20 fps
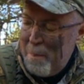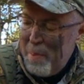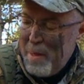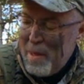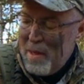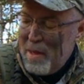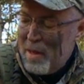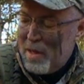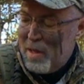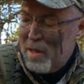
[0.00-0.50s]

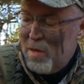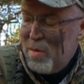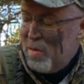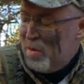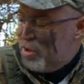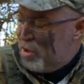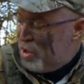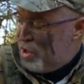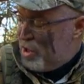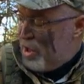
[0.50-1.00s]
big,
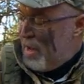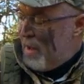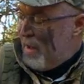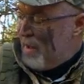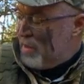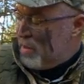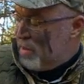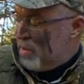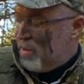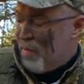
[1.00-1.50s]
huge
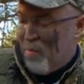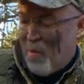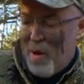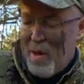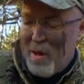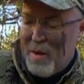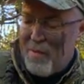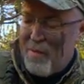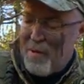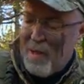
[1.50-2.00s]
chest,
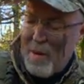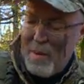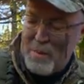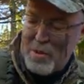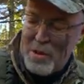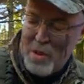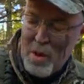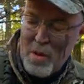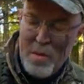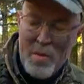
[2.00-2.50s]
well-developed
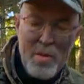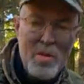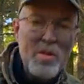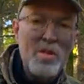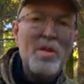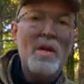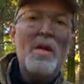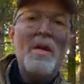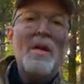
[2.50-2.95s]
shoulders.